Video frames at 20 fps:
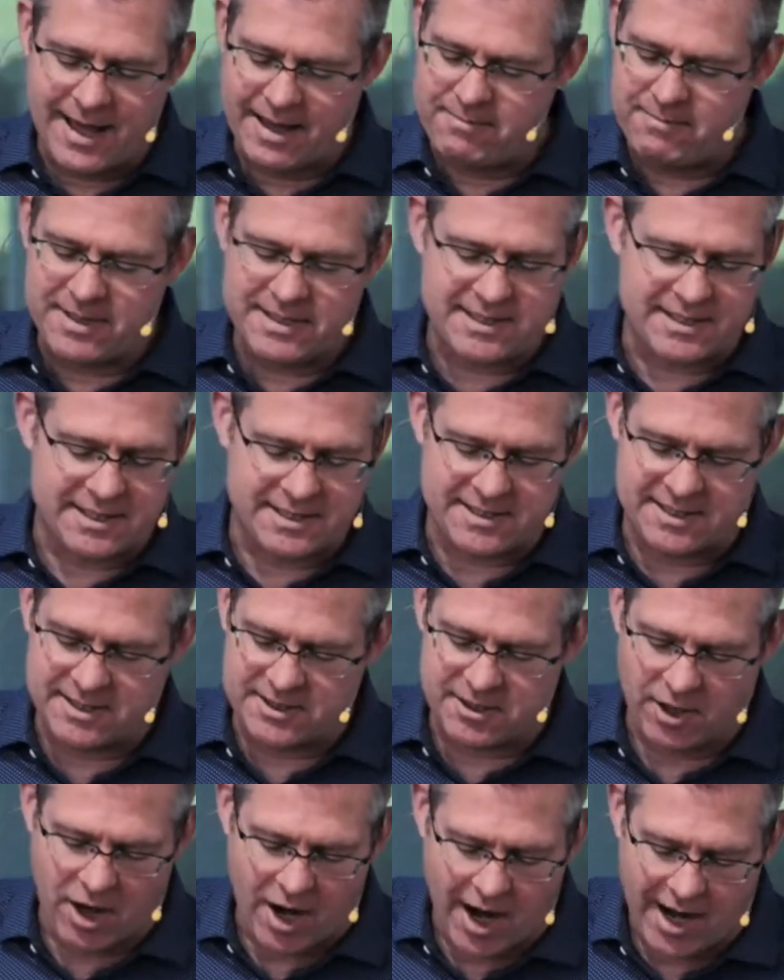missed this
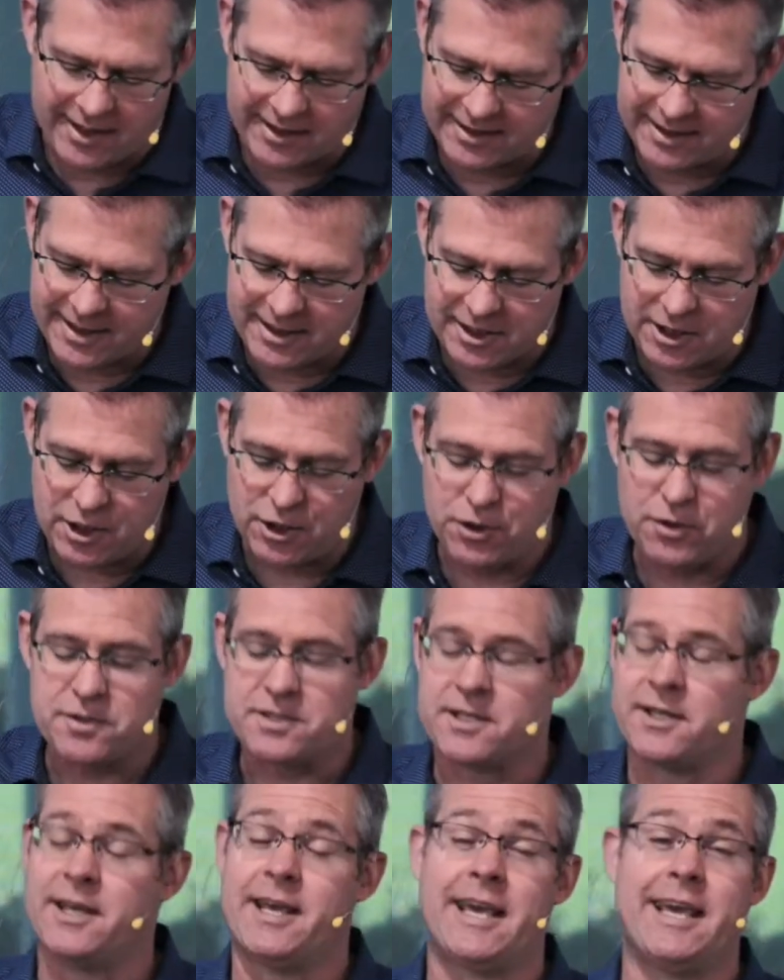entirely and accused
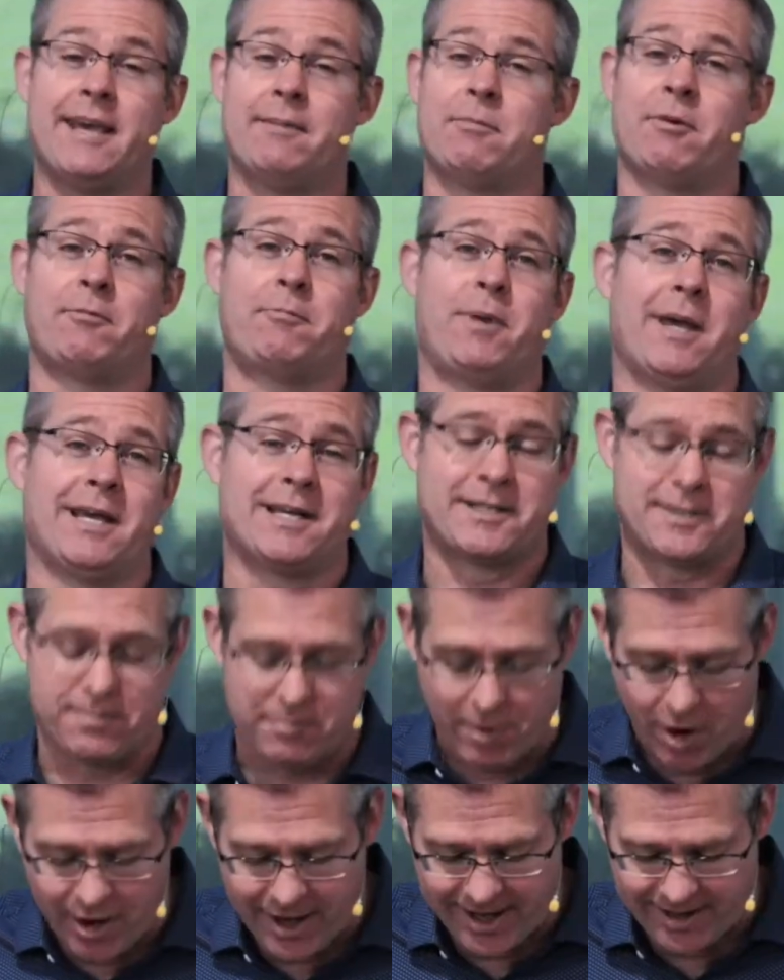him of being
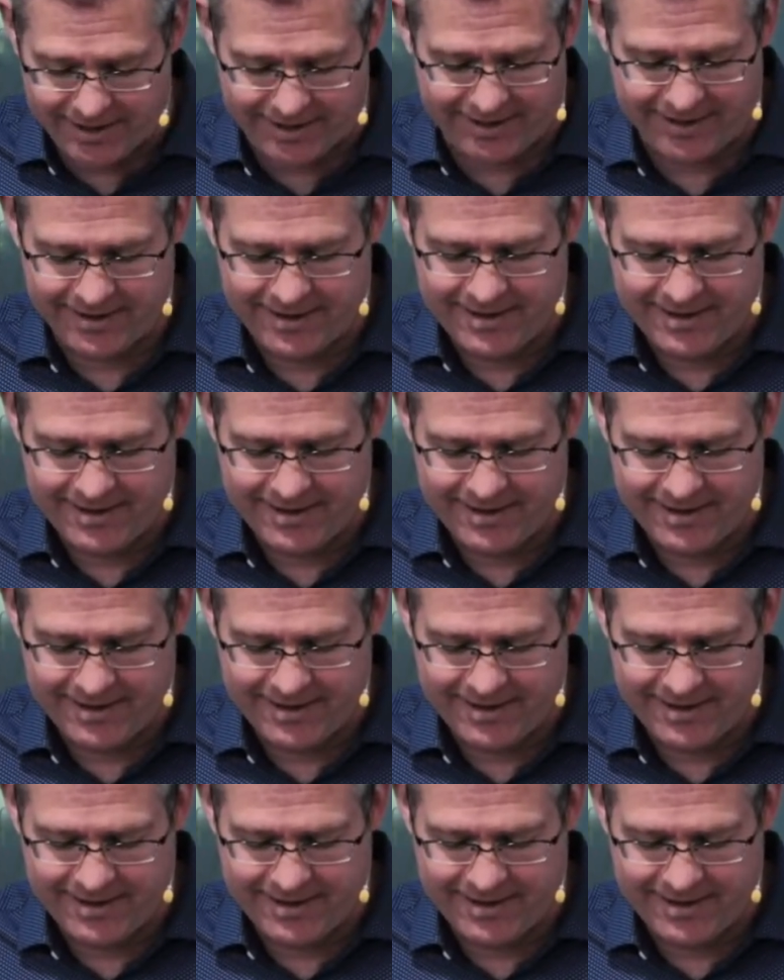demonic.